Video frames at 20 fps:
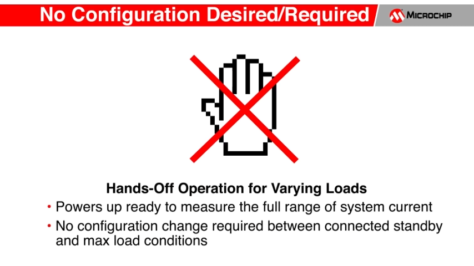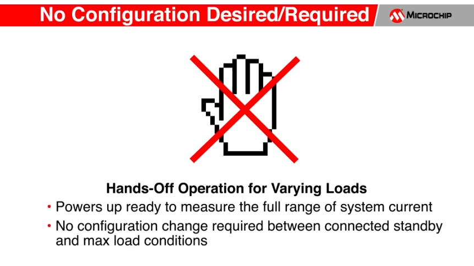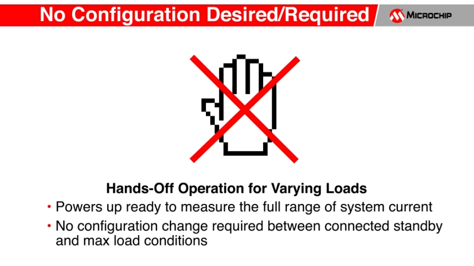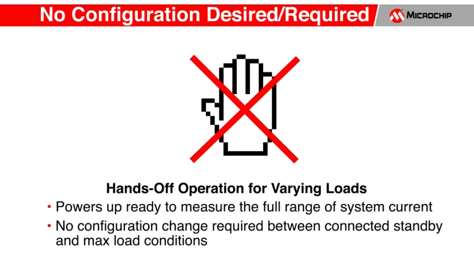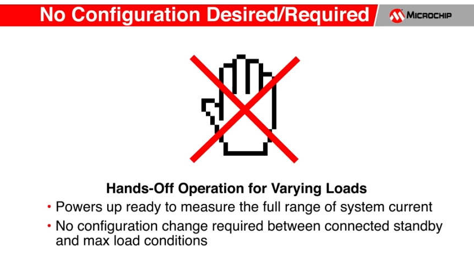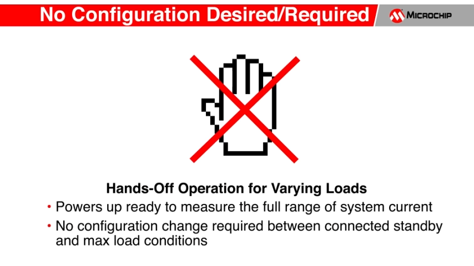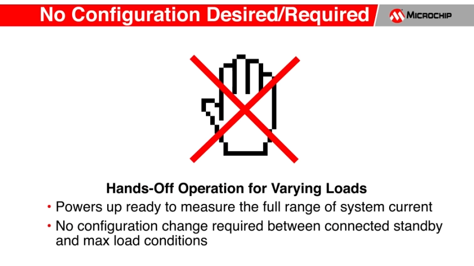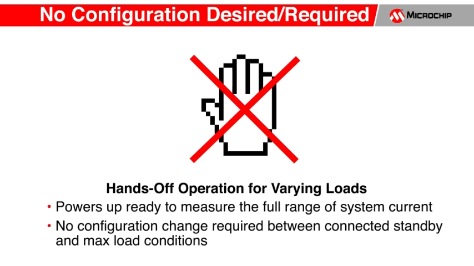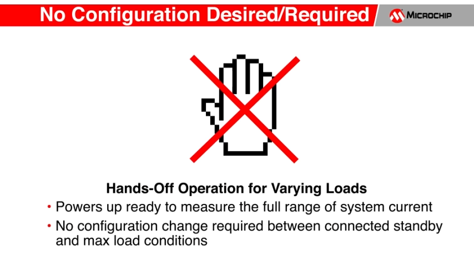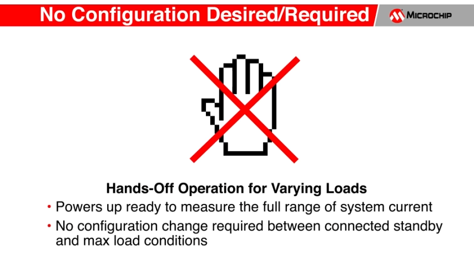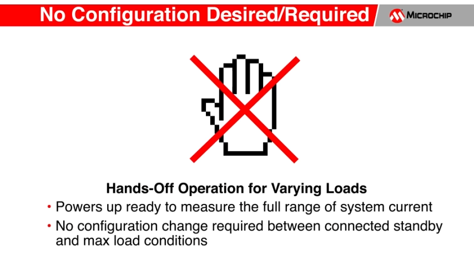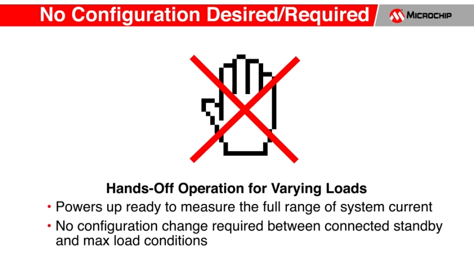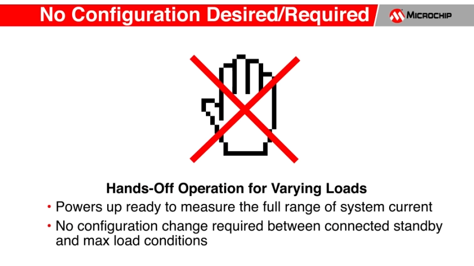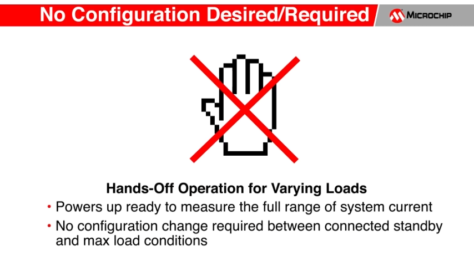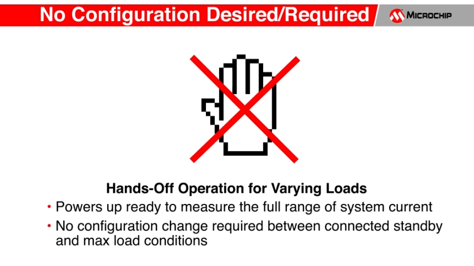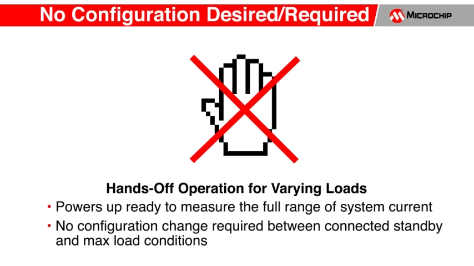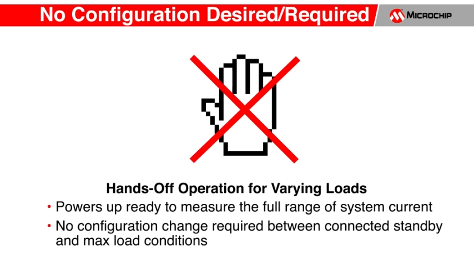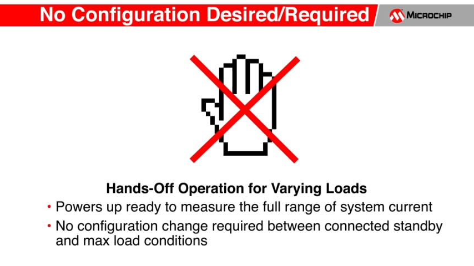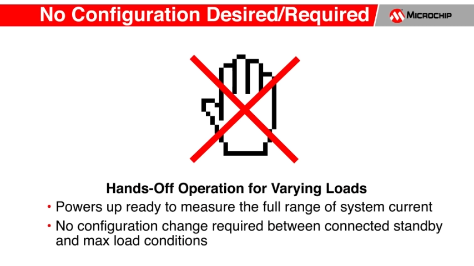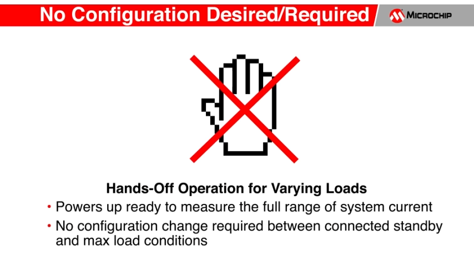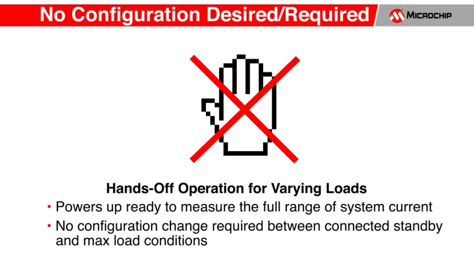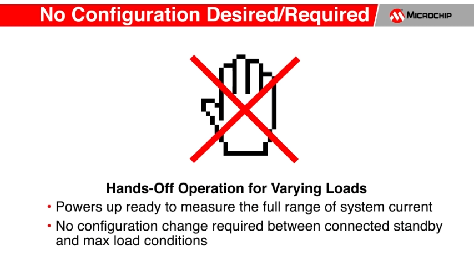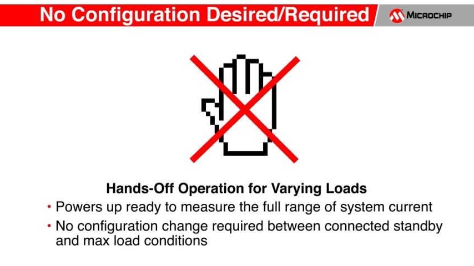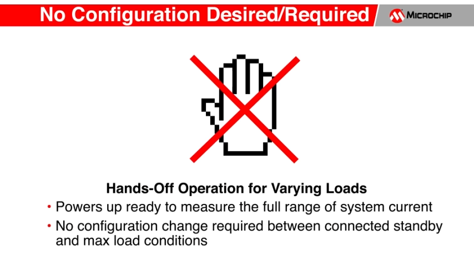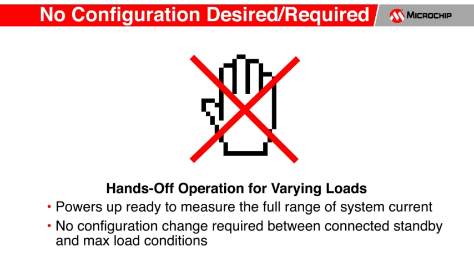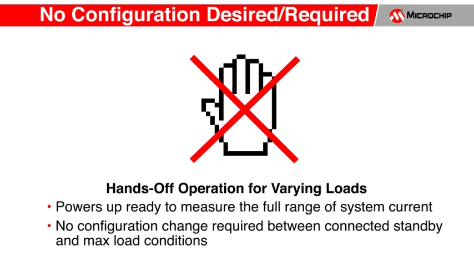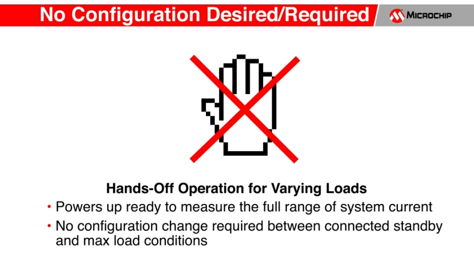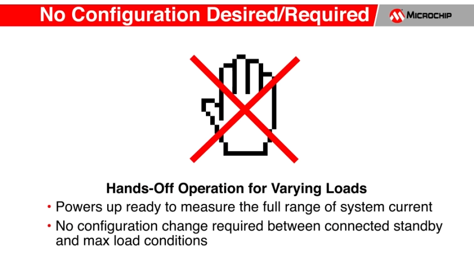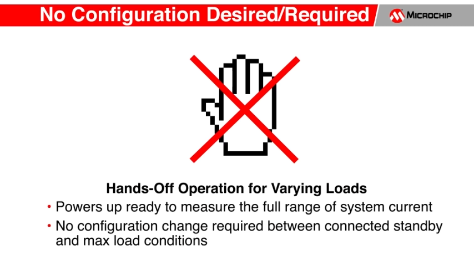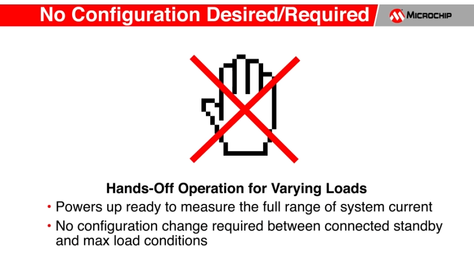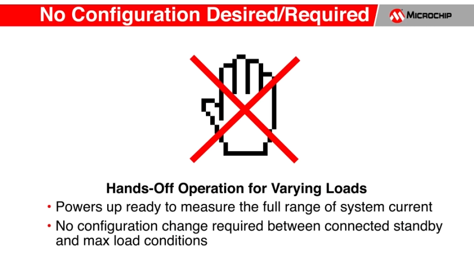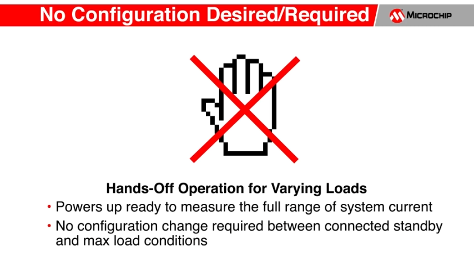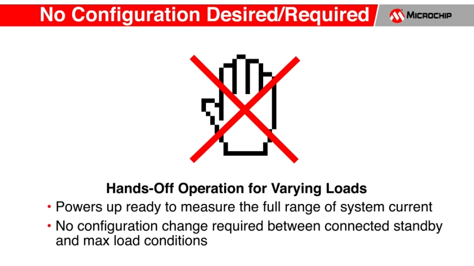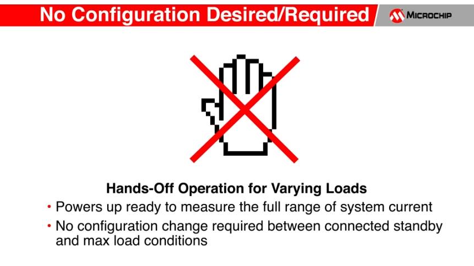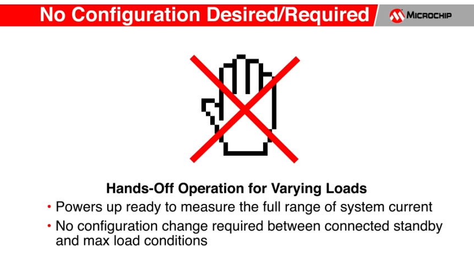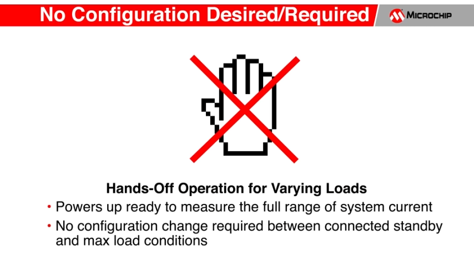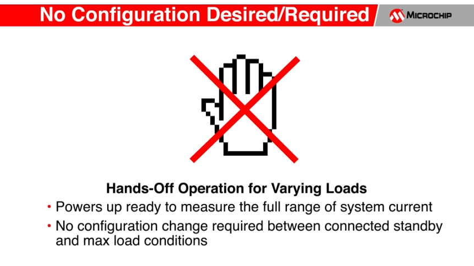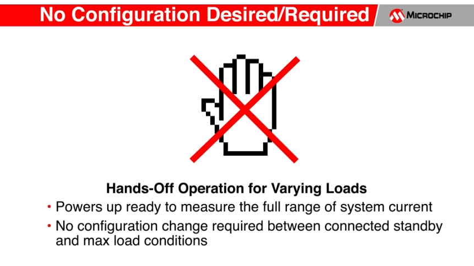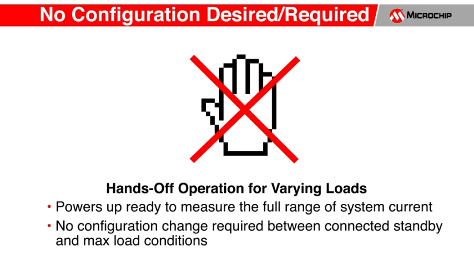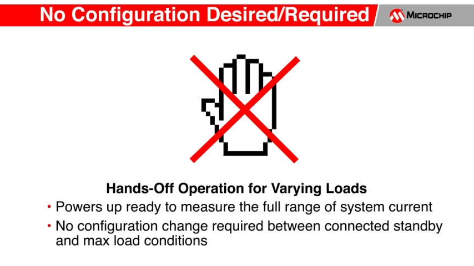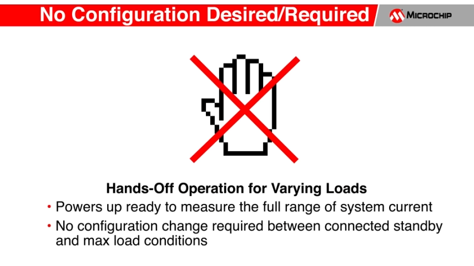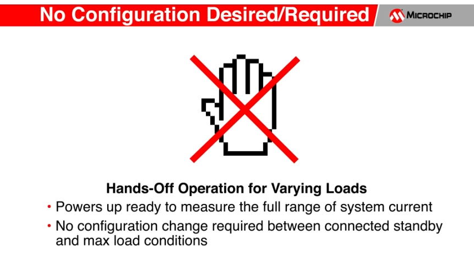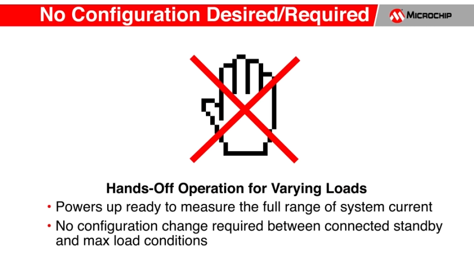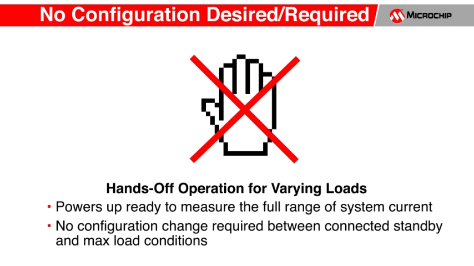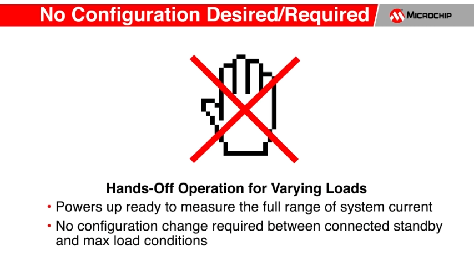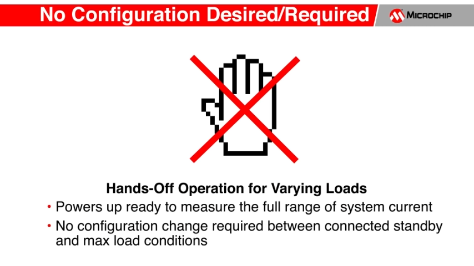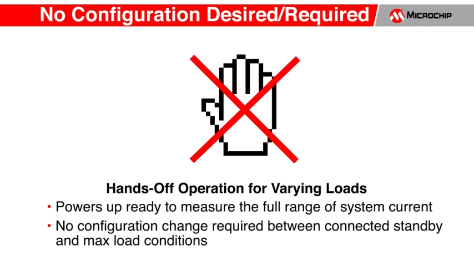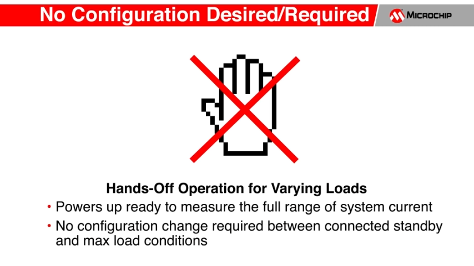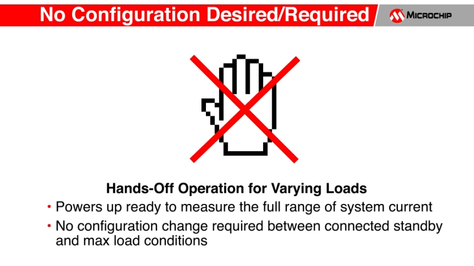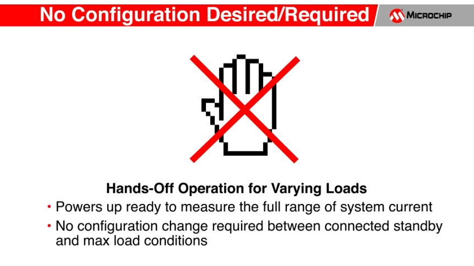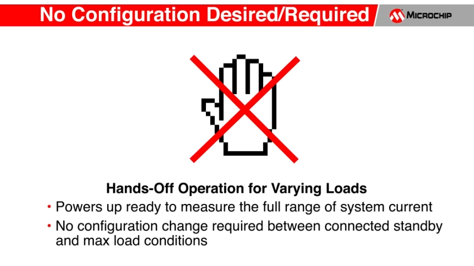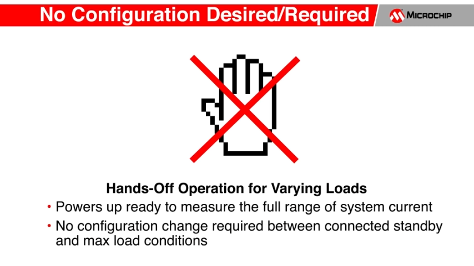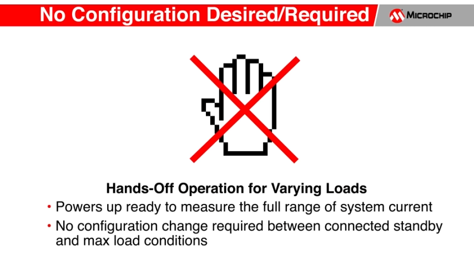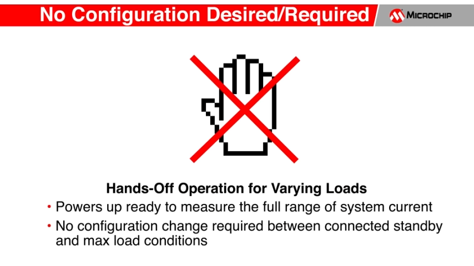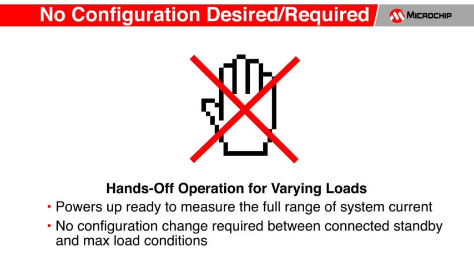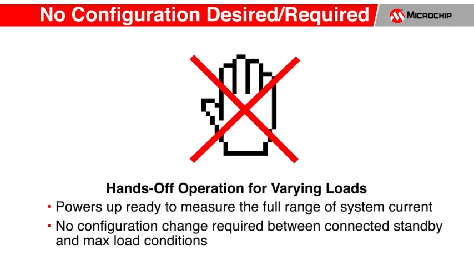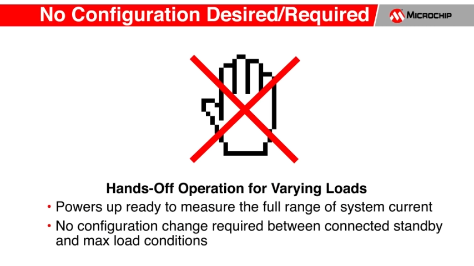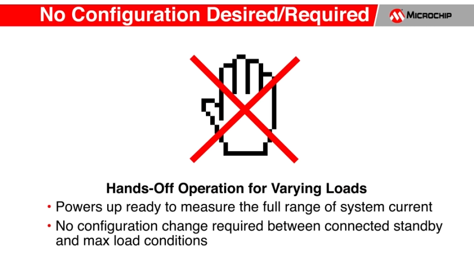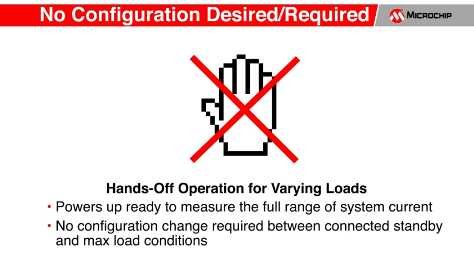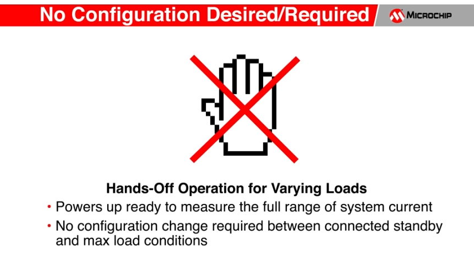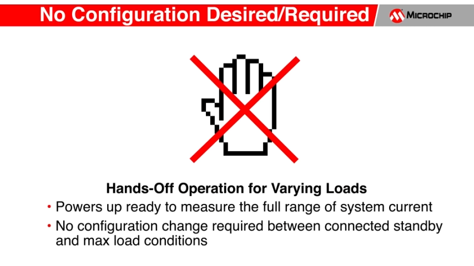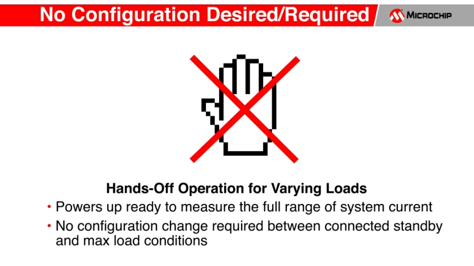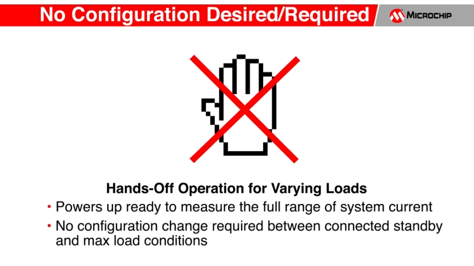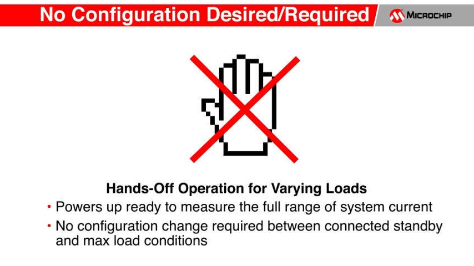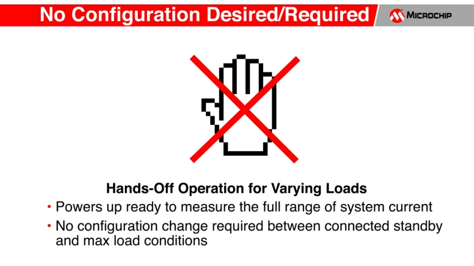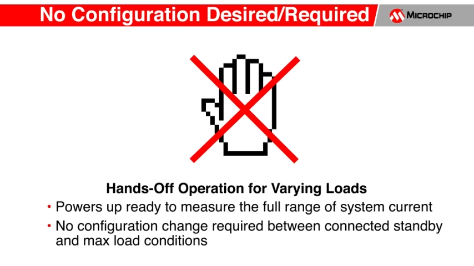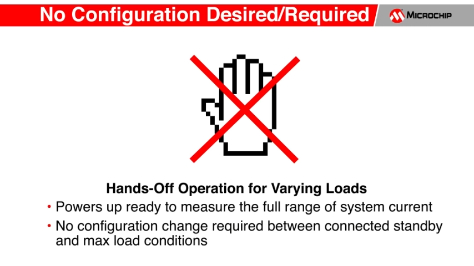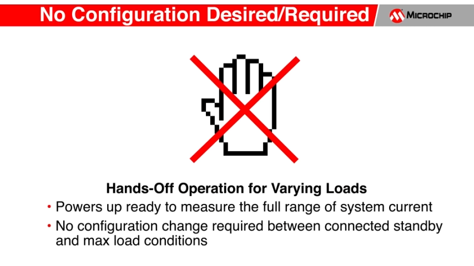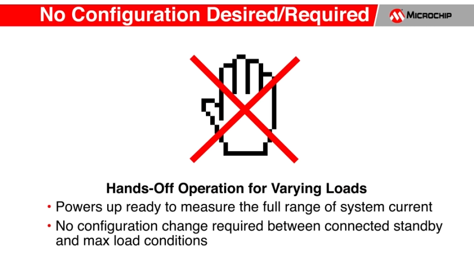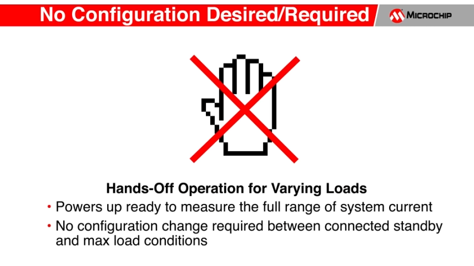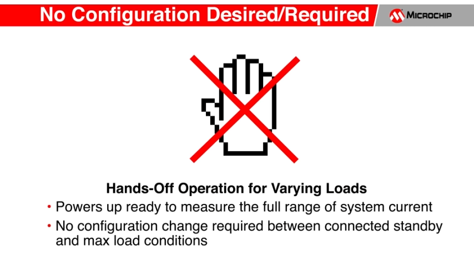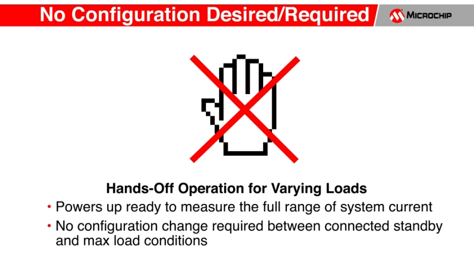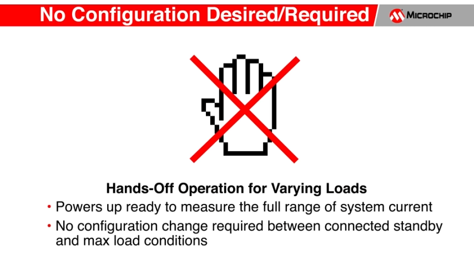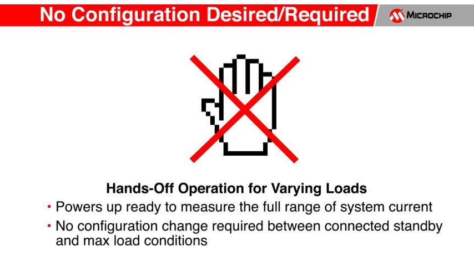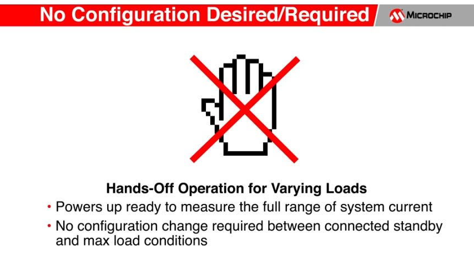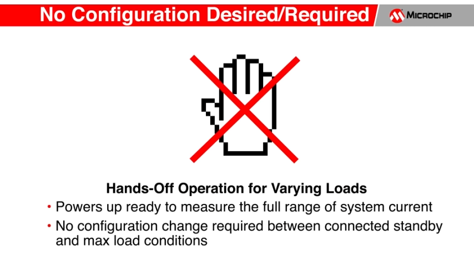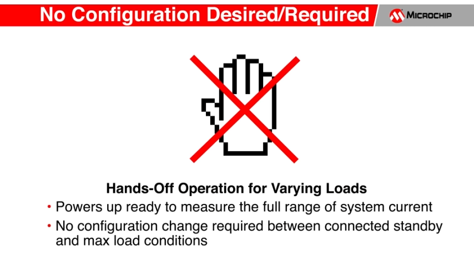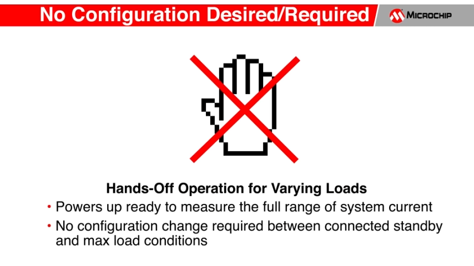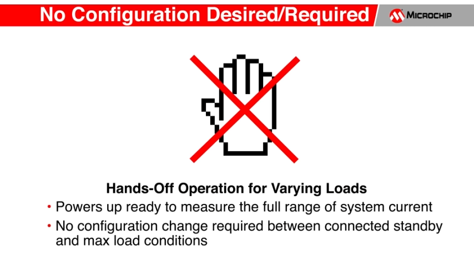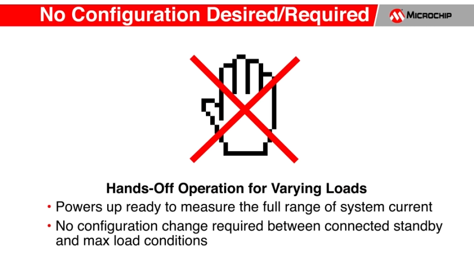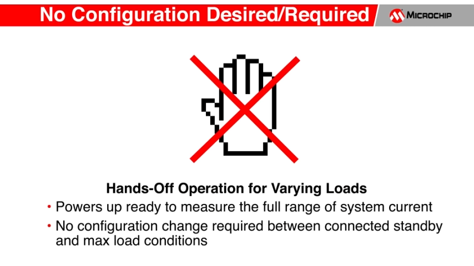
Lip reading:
(no speaker visible)